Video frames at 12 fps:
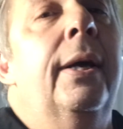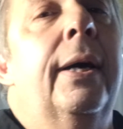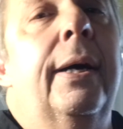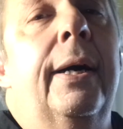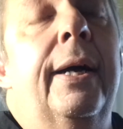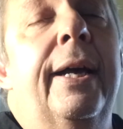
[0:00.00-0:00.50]

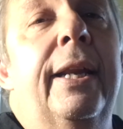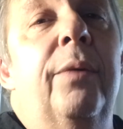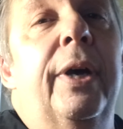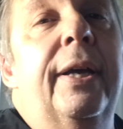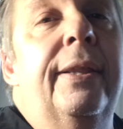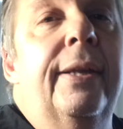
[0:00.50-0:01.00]

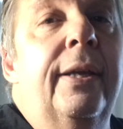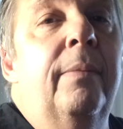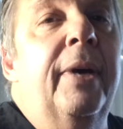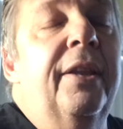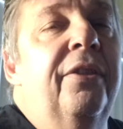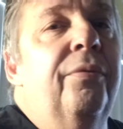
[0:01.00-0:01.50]
Anyway, then
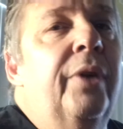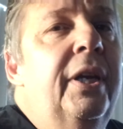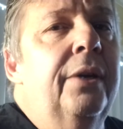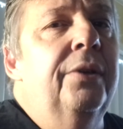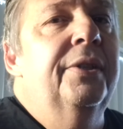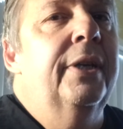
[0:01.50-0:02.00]
about 3
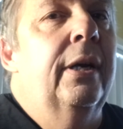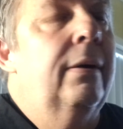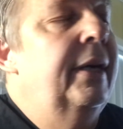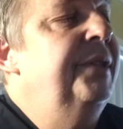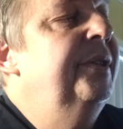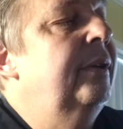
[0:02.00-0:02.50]
years
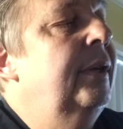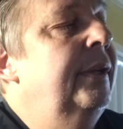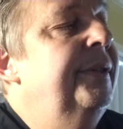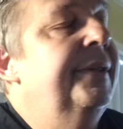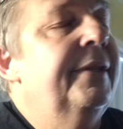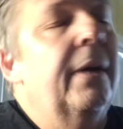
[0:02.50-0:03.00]
ago, I
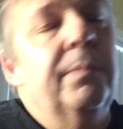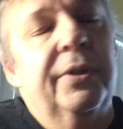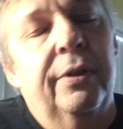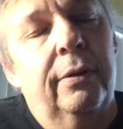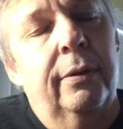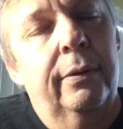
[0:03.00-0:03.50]
started
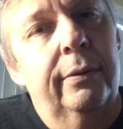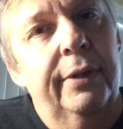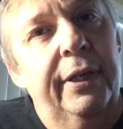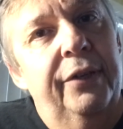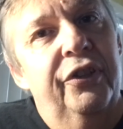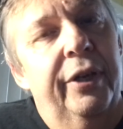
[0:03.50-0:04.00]
substitute
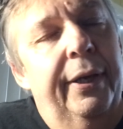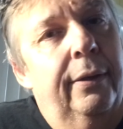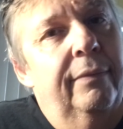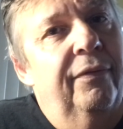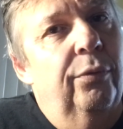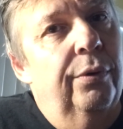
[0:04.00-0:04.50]

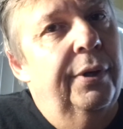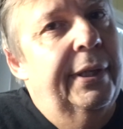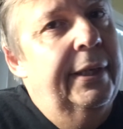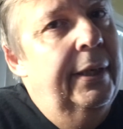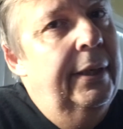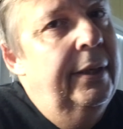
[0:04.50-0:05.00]
teaching for
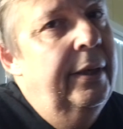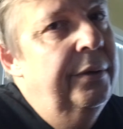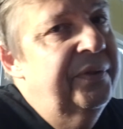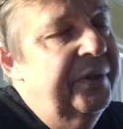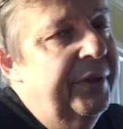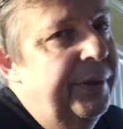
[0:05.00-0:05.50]
the
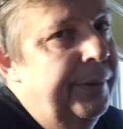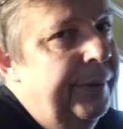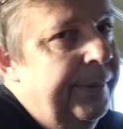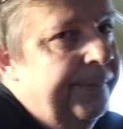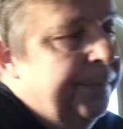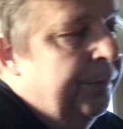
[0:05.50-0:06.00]
Houston